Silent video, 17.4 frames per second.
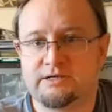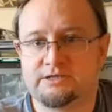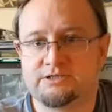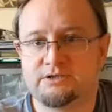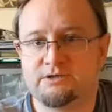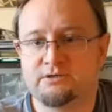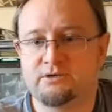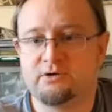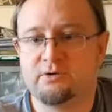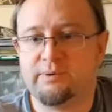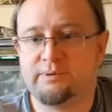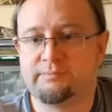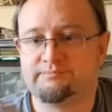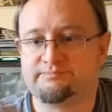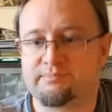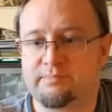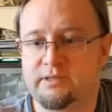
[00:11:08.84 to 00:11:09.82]
all up,
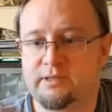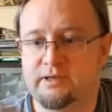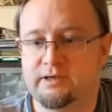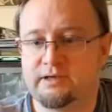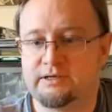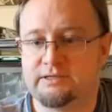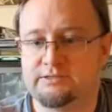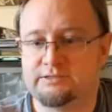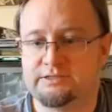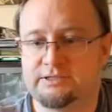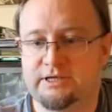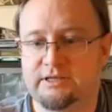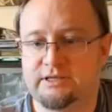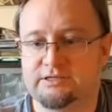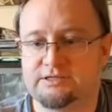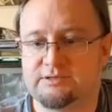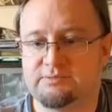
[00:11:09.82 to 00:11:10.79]
and
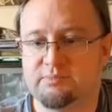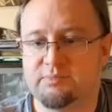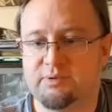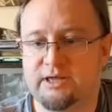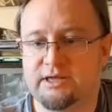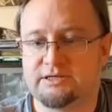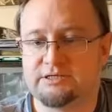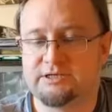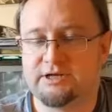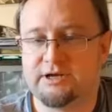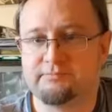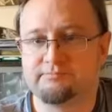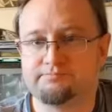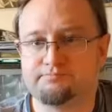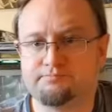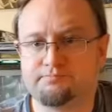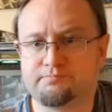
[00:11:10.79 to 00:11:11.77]
that's in place now.
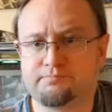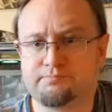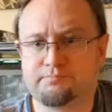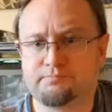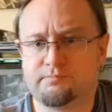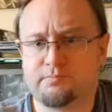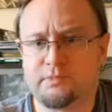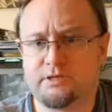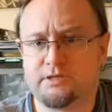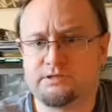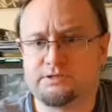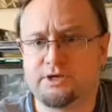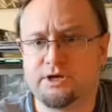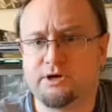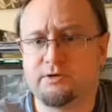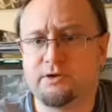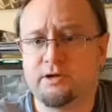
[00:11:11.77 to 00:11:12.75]

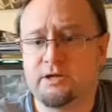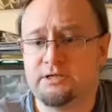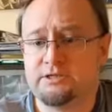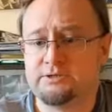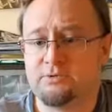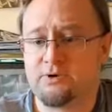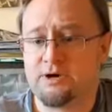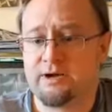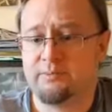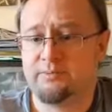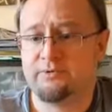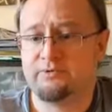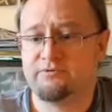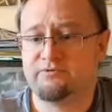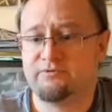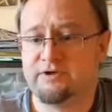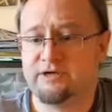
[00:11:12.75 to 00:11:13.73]
So I'm quite happy
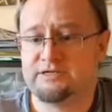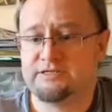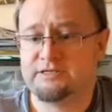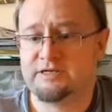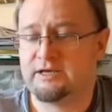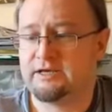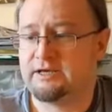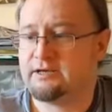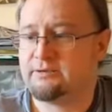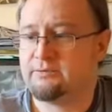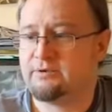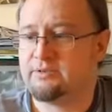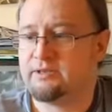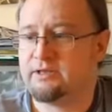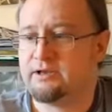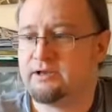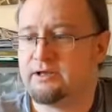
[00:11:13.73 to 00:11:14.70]
with the fit on
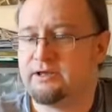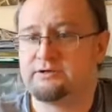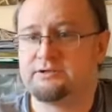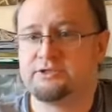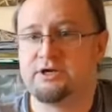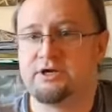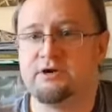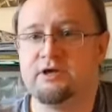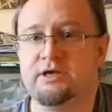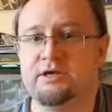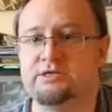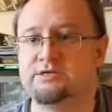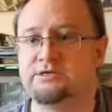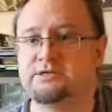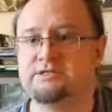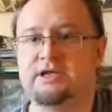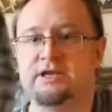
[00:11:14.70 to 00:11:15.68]
that now. So
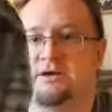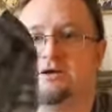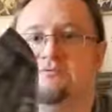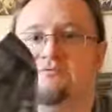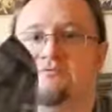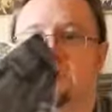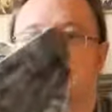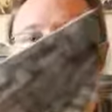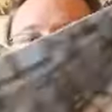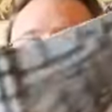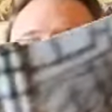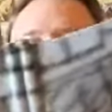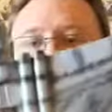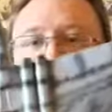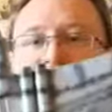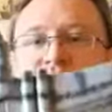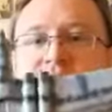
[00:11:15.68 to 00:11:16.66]
you see now
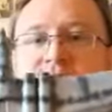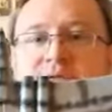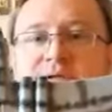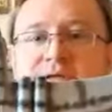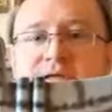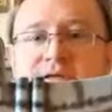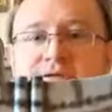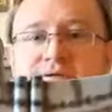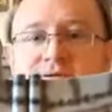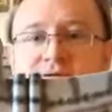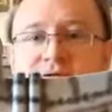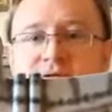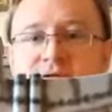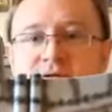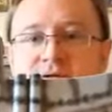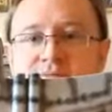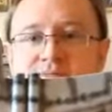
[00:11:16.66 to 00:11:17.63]
everything's all the
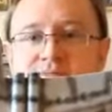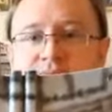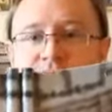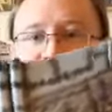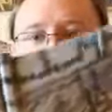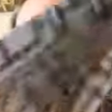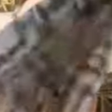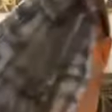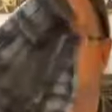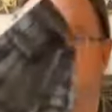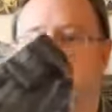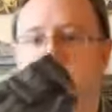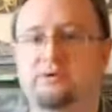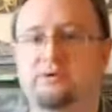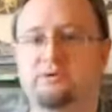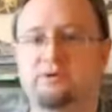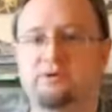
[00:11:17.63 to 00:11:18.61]

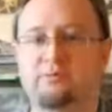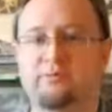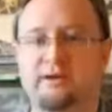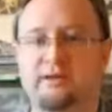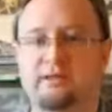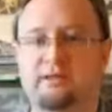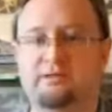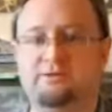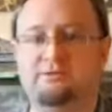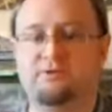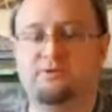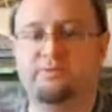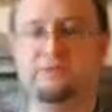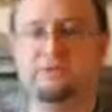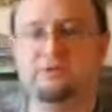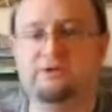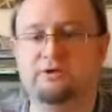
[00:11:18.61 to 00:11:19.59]
panel lines have all
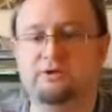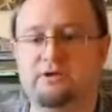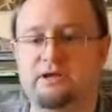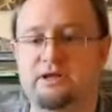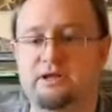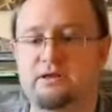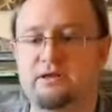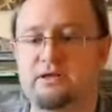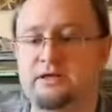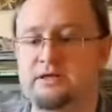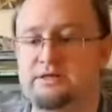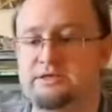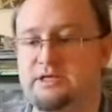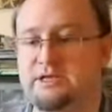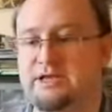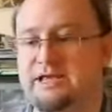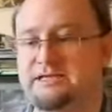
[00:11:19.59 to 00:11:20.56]
been done now.
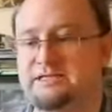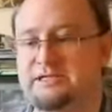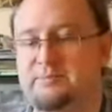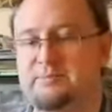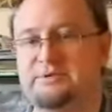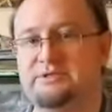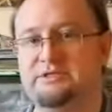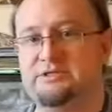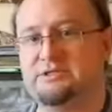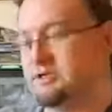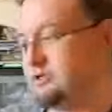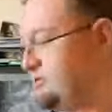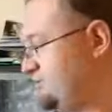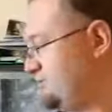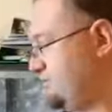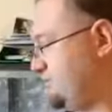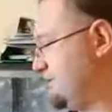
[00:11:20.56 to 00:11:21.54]
So the next step is
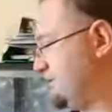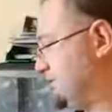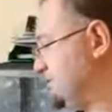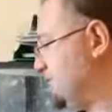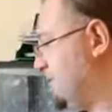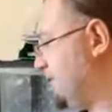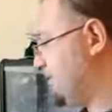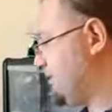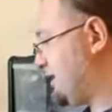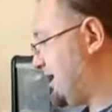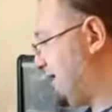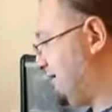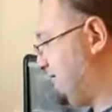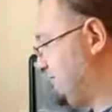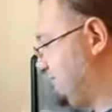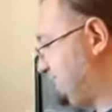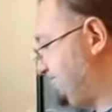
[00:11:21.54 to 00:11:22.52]
to mark
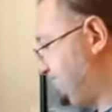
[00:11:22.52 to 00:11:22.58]
out